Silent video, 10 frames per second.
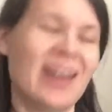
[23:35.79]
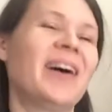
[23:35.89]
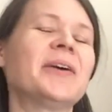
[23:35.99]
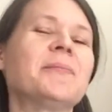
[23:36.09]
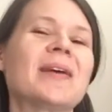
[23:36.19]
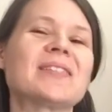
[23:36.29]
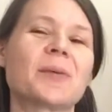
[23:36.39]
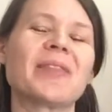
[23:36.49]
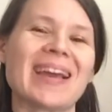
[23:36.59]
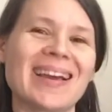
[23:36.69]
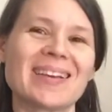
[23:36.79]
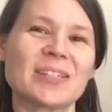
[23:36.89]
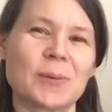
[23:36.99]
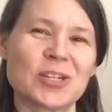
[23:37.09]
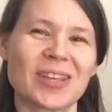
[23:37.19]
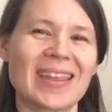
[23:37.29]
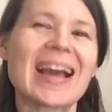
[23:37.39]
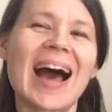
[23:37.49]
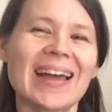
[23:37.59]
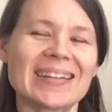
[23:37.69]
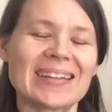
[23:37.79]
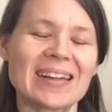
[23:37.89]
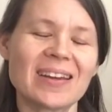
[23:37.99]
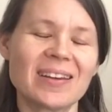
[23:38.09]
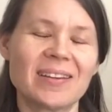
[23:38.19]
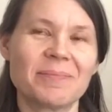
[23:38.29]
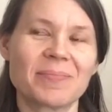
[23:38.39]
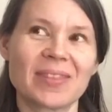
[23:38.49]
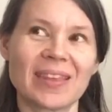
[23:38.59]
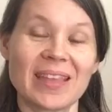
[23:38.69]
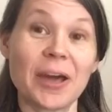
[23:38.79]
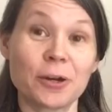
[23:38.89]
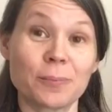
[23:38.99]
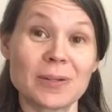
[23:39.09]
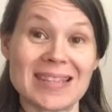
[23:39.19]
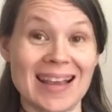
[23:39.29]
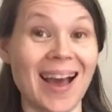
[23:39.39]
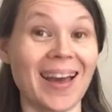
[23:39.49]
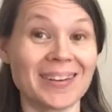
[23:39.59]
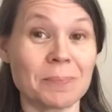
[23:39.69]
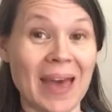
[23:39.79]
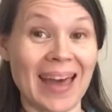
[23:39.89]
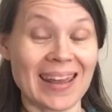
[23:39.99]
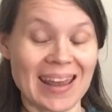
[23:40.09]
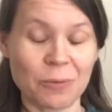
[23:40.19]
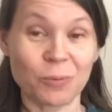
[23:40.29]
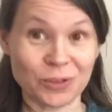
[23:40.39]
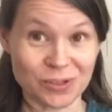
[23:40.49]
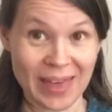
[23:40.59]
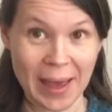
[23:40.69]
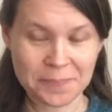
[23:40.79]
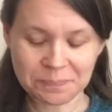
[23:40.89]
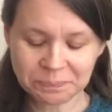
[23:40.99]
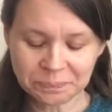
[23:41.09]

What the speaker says: And some of the, especially the cotton, like the 100% cotton batting will do that.